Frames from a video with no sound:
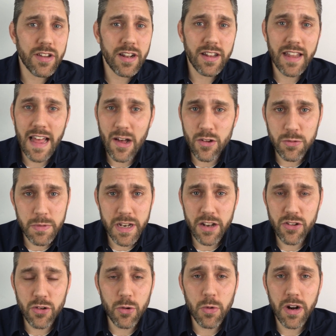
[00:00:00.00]
It allows me to
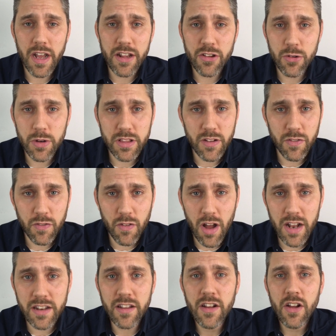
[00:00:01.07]
do what I do at the
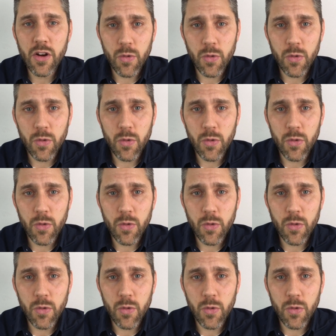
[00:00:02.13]
front